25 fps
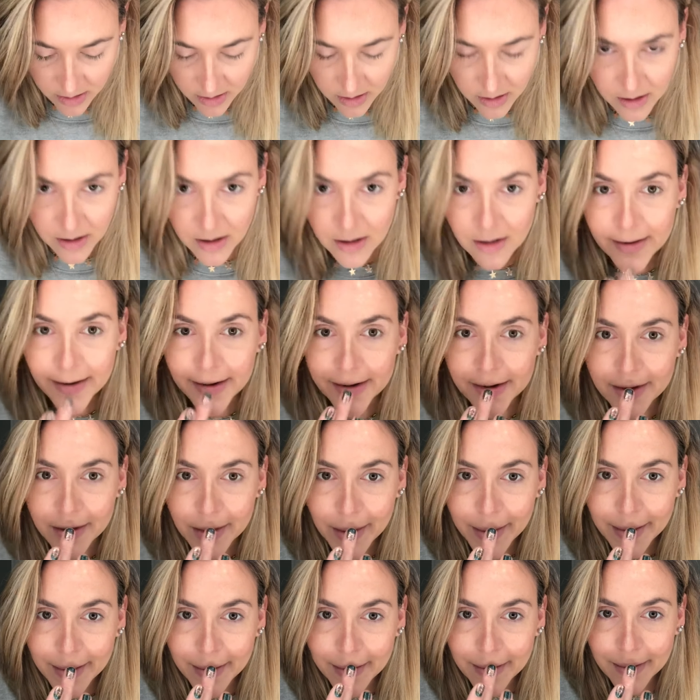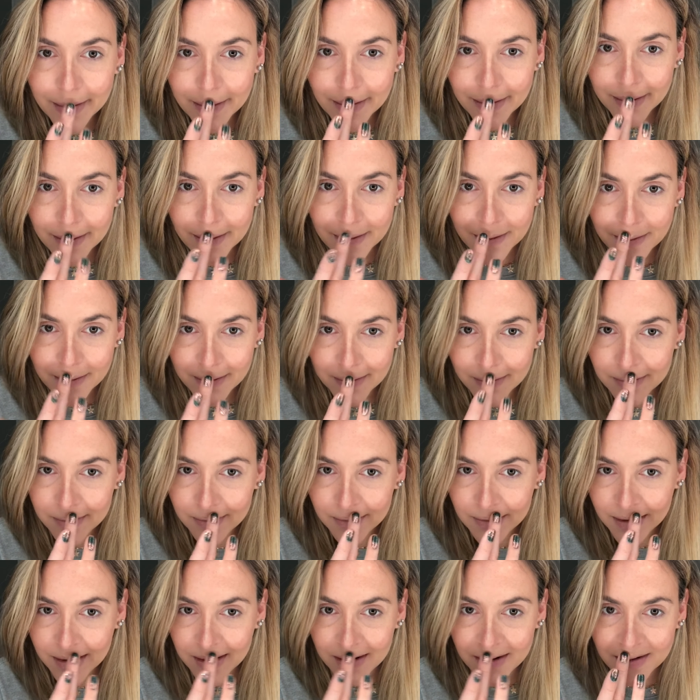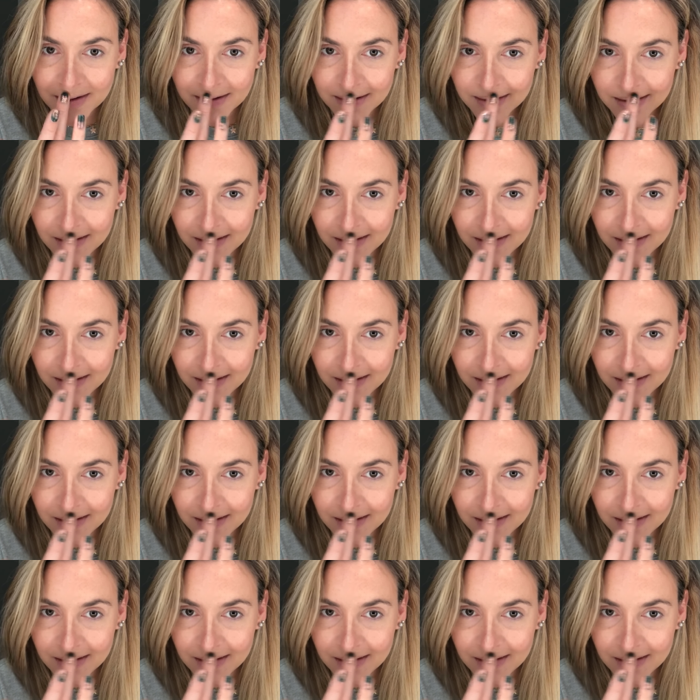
I like it right